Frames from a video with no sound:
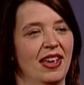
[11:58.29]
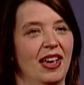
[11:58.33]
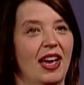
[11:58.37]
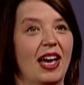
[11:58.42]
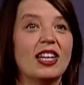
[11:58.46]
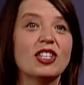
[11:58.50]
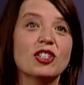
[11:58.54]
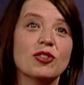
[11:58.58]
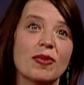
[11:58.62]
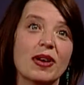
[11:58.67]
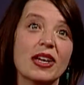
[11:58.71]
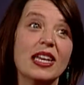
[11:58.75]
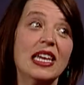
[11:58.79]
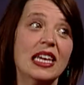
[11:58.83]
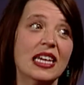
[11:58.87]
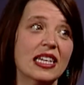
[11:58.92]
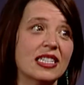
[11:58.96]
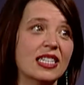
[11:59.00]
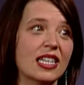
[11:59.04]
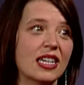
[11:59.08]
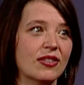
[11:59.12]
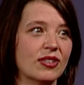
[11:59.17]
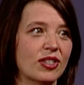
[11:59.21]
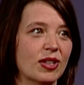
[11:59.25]
actually, my
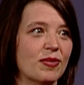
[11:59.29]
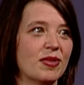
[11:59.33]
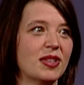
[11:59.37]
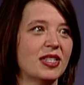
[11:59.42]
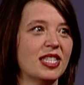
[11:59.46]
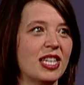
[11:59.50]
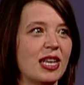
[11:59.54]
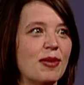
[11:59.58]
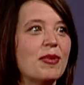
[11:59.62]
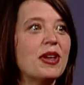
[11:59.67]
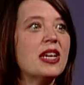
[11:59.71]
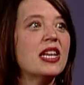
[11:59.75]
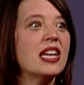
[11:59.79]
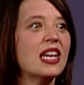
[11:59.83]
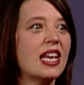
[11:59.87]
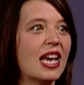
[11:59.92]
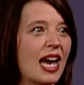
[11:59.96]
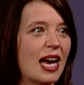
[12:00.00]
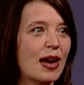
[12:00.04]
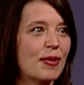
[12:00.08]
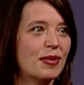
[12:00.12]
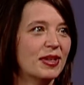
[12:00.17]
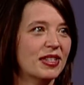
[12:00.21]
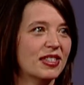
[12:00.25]
kids have some of the same eating
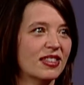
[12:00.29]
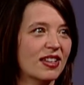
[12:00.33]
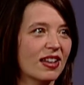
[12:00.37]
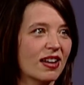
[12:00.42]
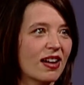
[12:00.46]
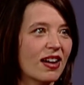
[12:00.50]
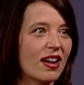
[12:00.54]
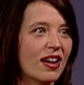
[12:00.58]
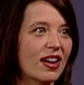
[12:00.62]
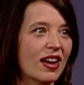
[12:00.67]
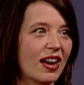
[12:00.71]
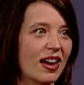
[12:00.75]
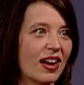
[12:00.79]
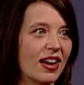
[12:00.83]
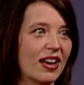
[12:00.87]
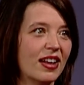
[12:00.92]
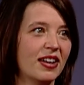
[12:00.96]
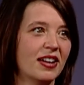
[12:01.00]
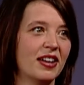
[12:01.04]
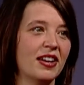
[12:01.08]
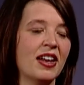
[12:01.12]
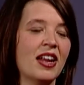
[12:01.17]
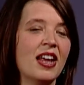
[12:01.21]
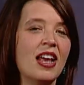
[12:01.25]
habits that I
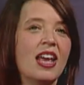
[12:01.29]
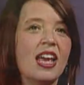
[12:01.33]
had. And,